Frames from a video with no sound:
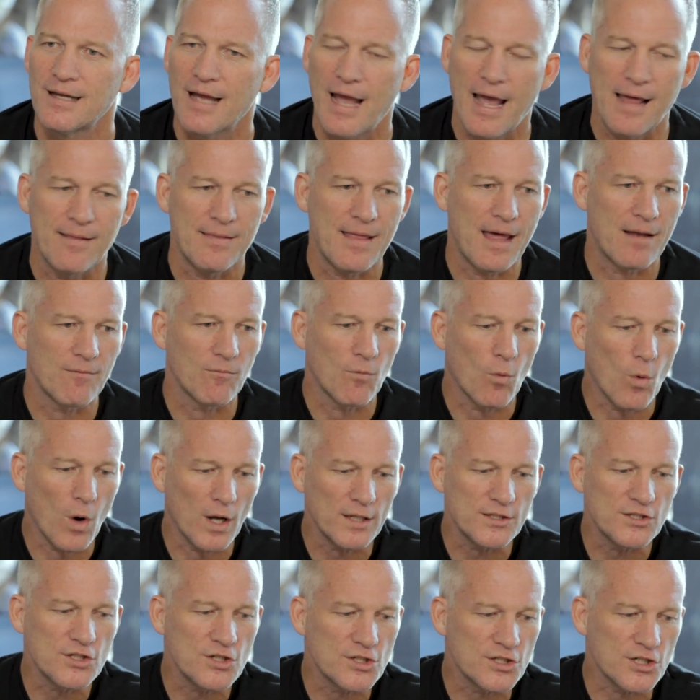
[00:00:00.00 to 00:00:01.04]
And then
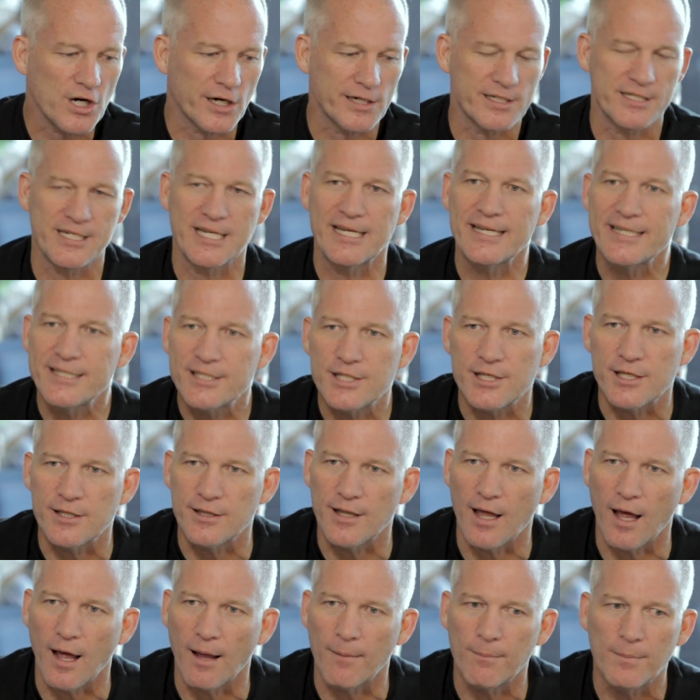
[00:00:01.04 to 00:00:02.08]
once you start
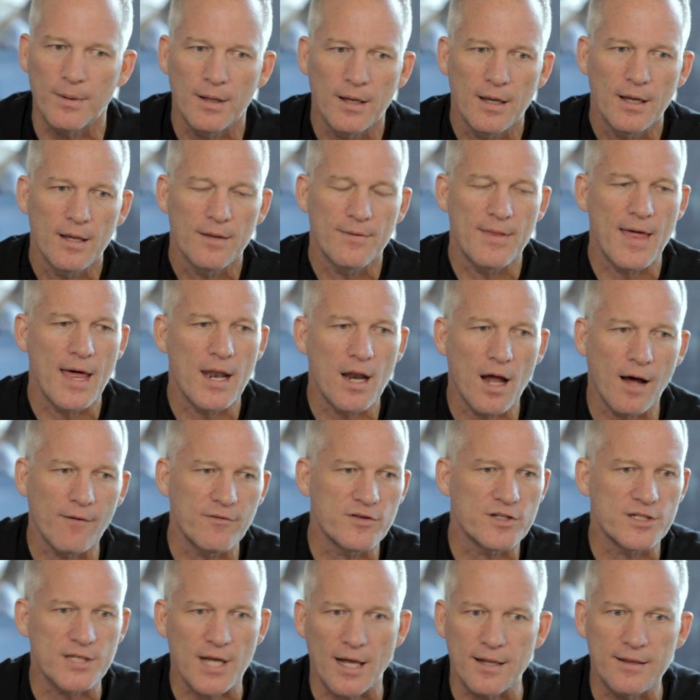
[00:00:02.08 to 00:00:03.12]
teaching them, then all of
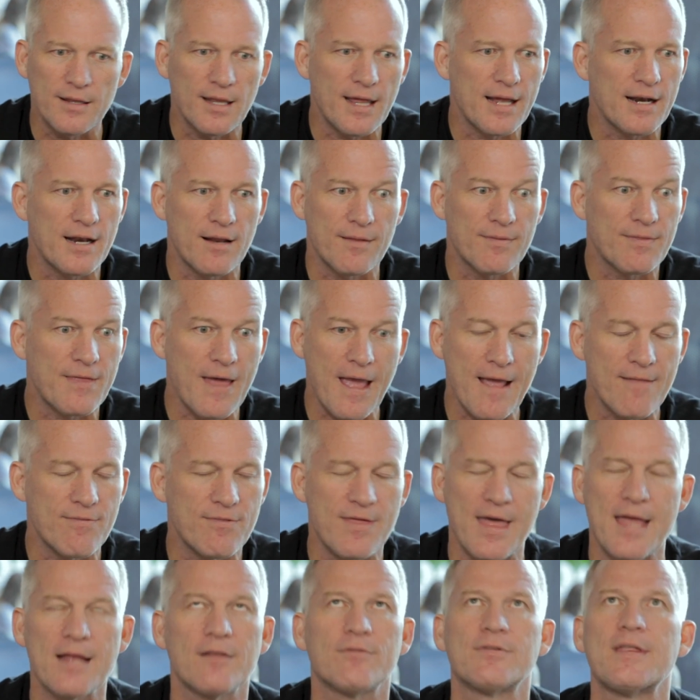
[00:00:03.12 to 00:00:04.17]
a sudden they they
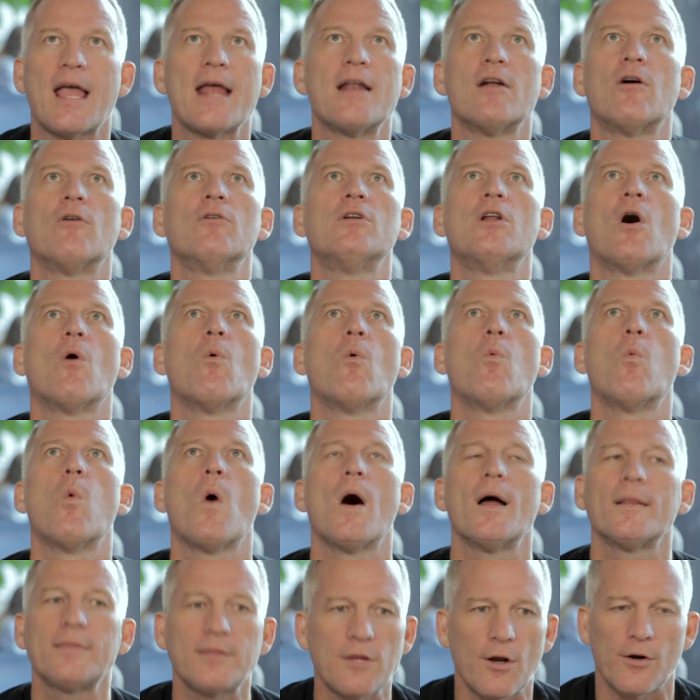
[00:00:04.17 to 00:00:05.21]
they, they don't know
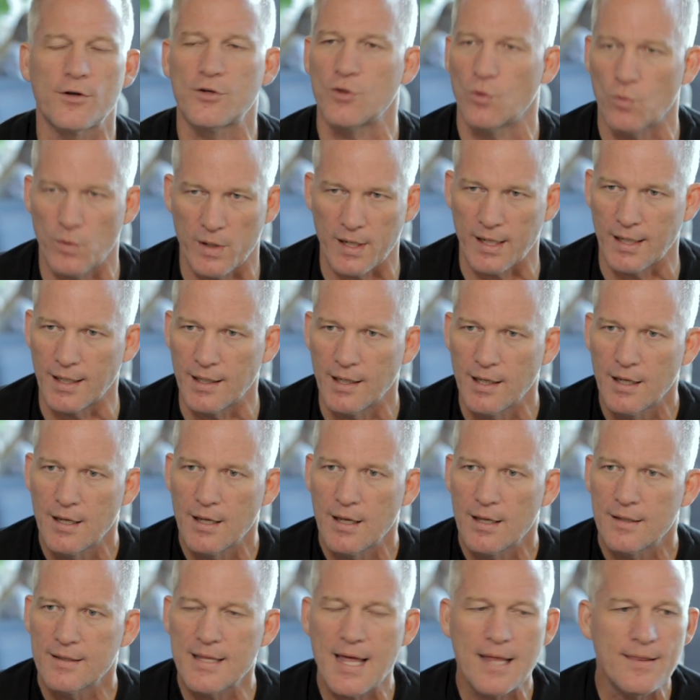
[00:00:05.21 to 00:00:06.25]
what they're doing.
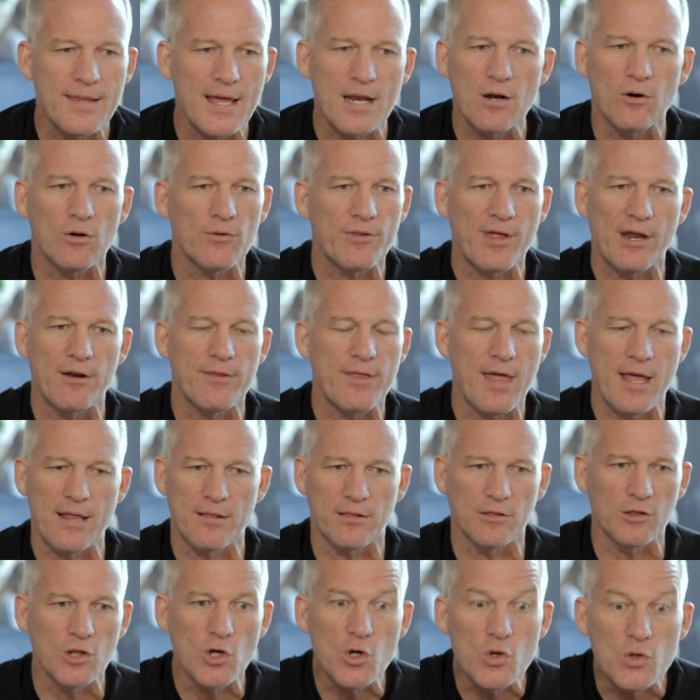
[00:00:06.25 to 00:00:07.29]
Then they don't. Then they
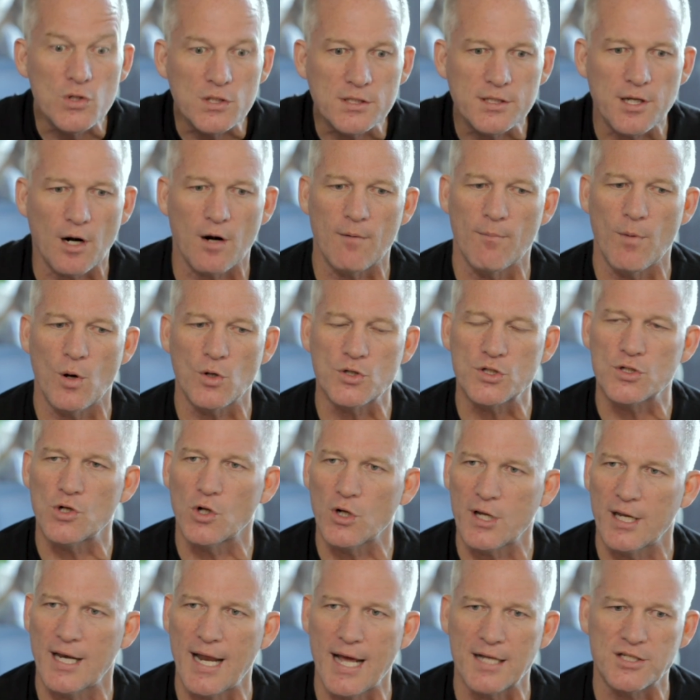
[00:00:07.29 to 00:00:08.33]
lose their emotional
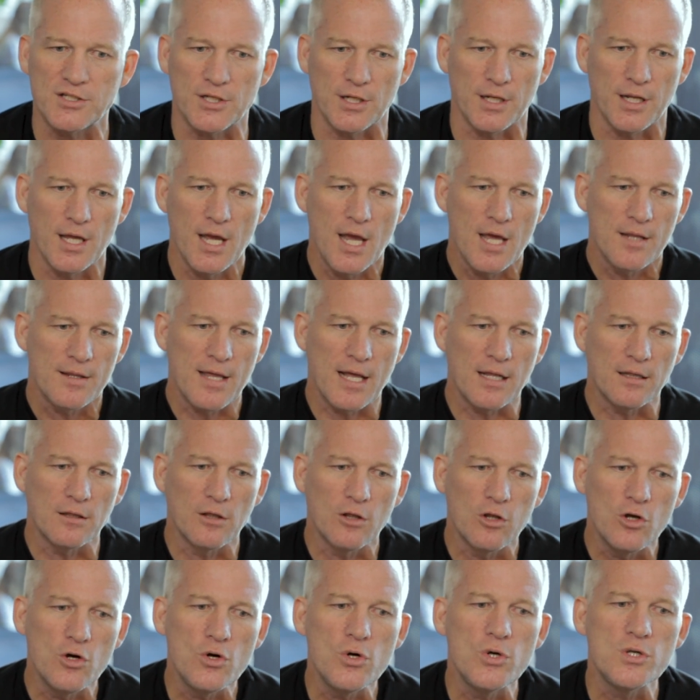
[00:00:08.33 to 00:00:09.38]
connection. They
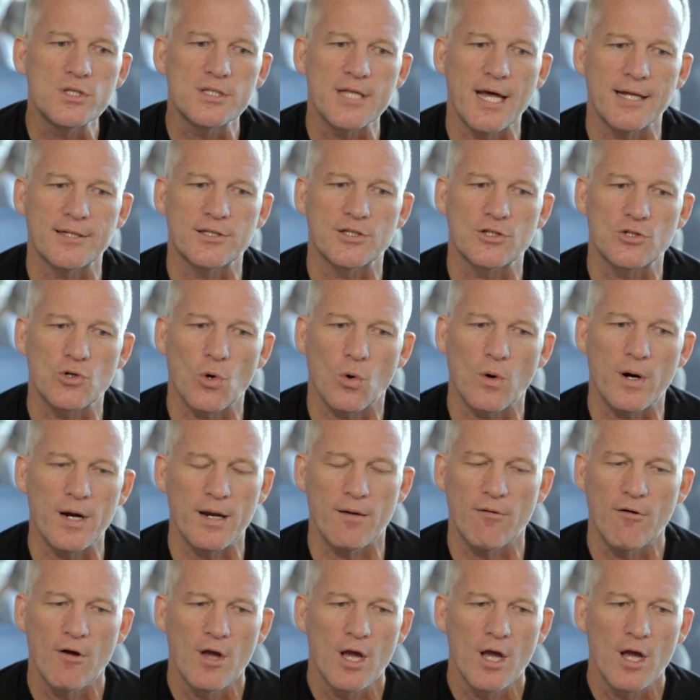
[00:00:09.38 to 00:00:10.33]
lose that story.